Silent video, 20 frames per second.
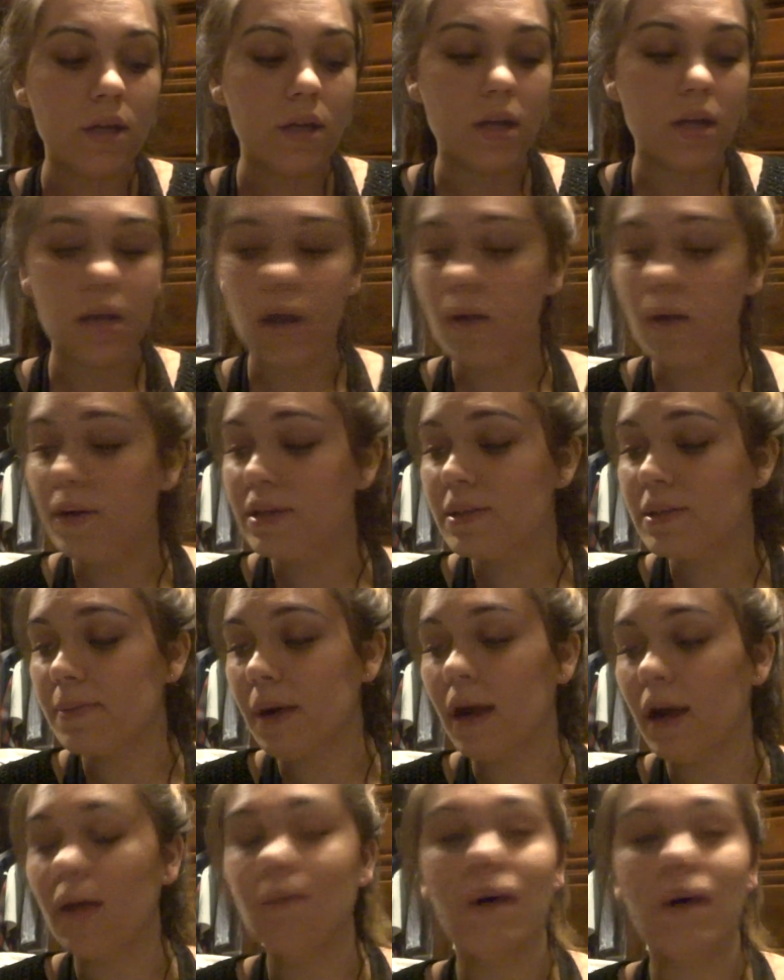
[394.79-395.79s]
No one's
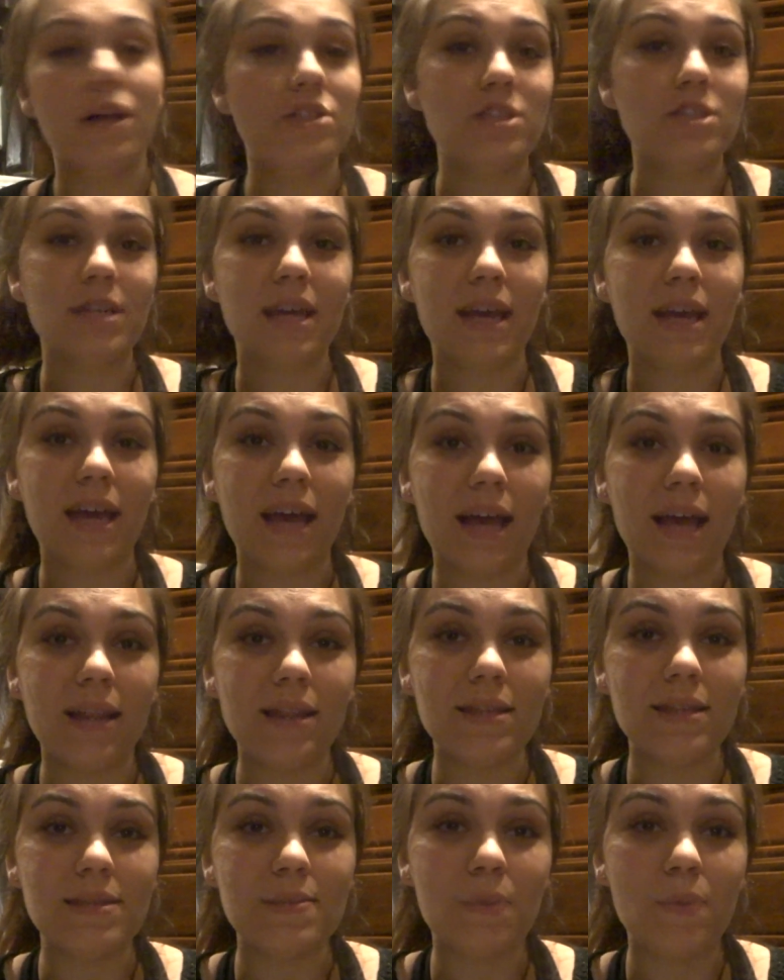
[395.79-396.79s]
probably watching it at
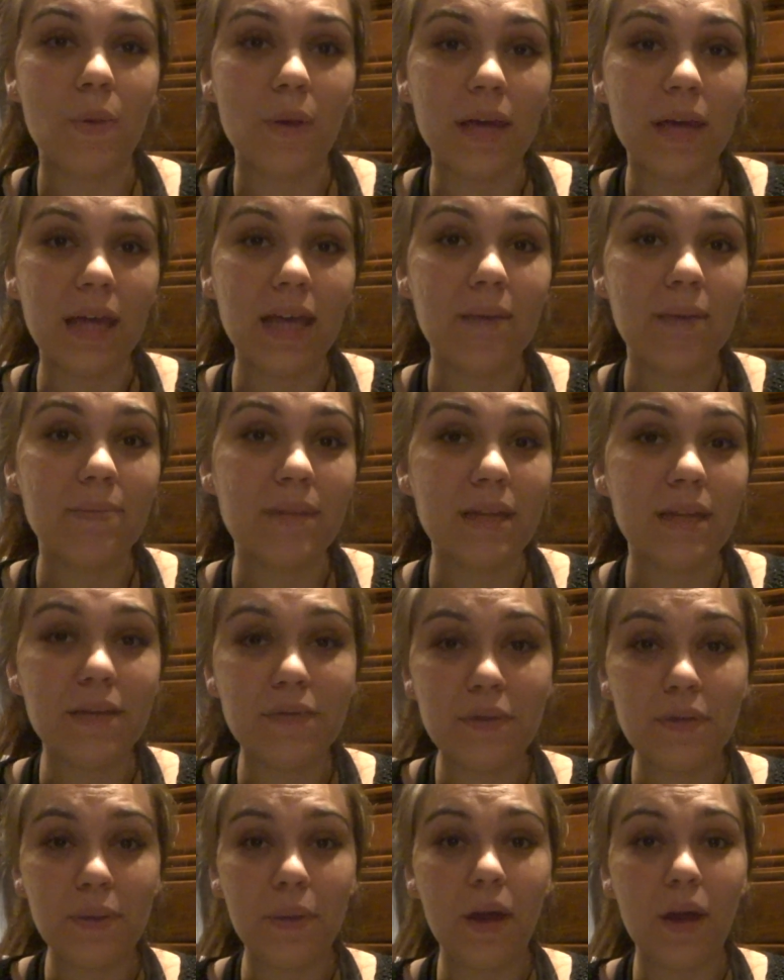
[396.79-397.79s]
this point, but
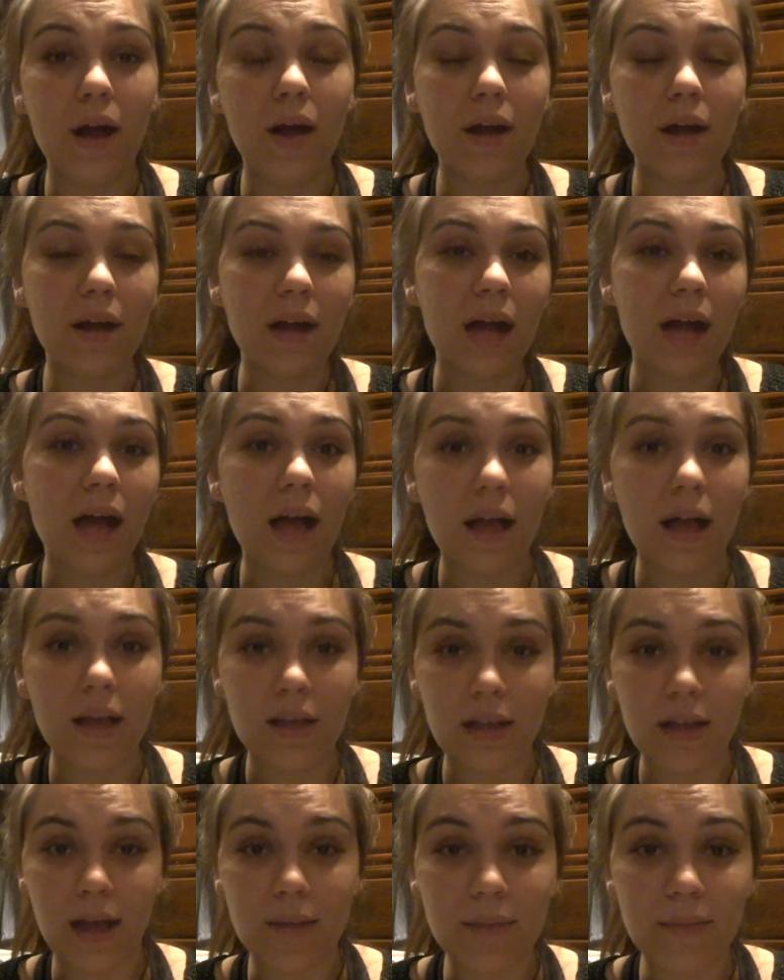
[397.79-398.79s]
if you are,
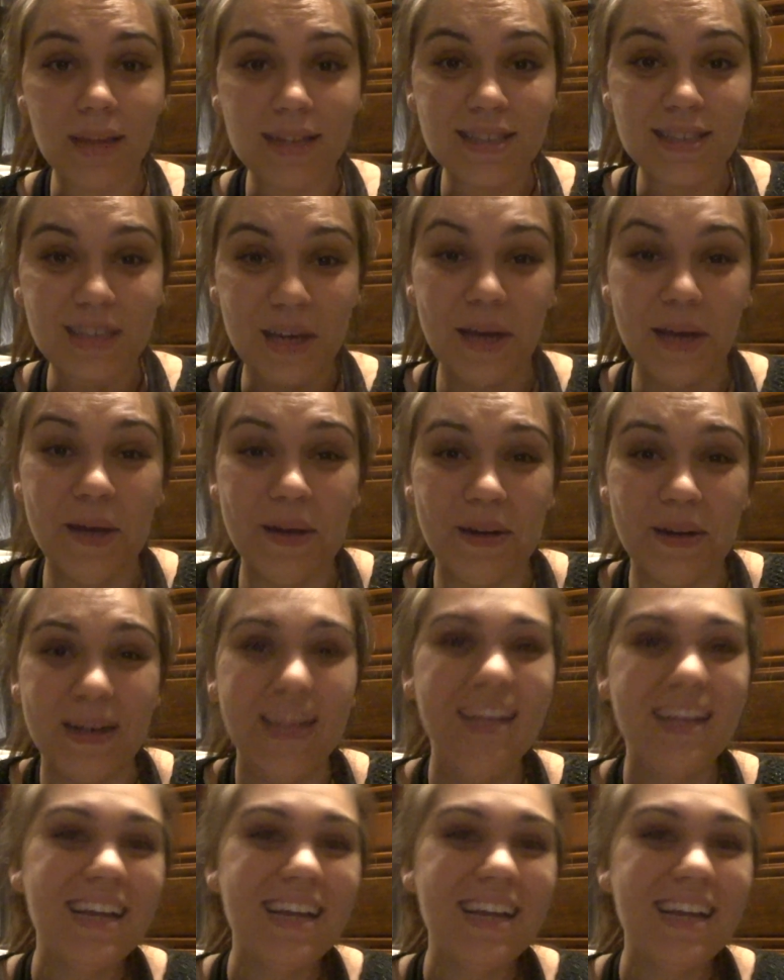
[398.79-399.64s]
God bless you.